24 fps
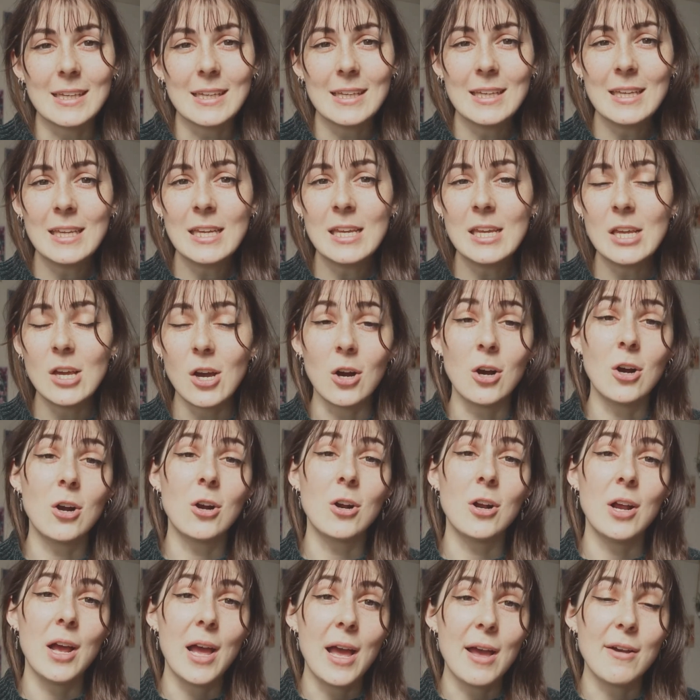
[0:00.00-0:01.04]

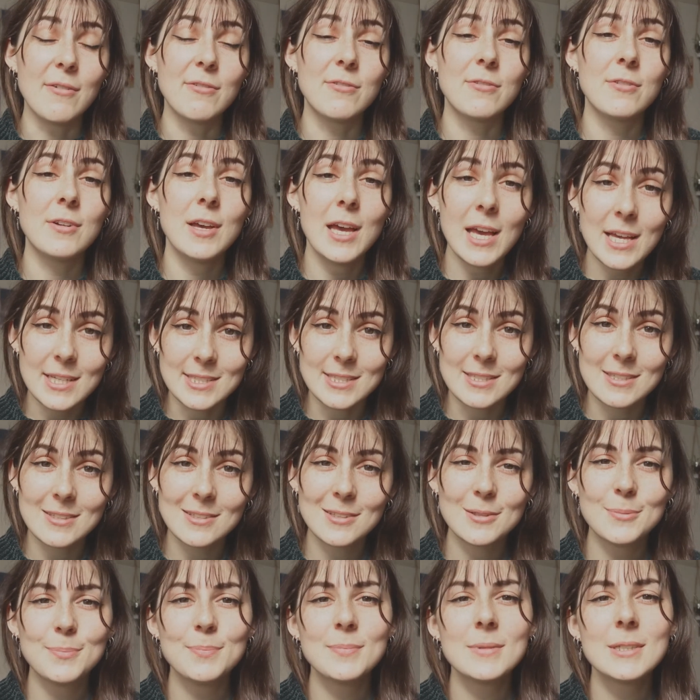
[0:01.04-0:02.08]
ERFS
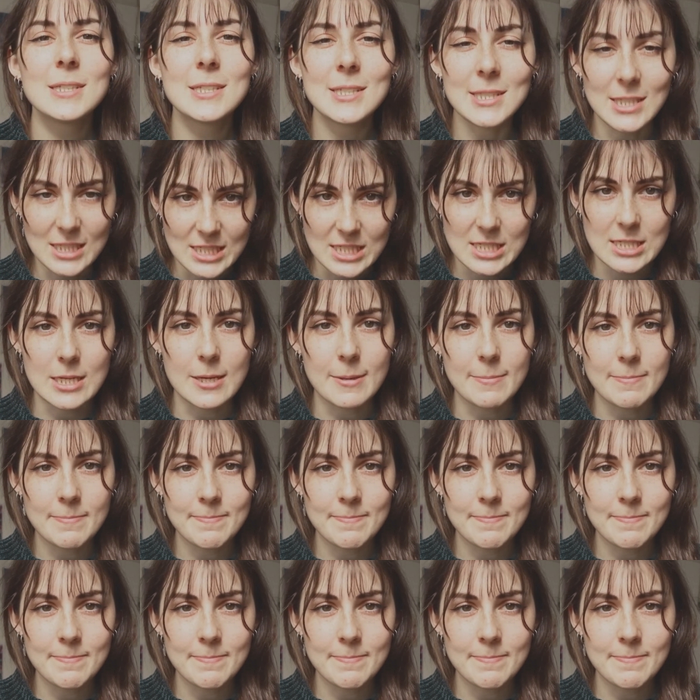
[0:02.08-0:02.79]
system.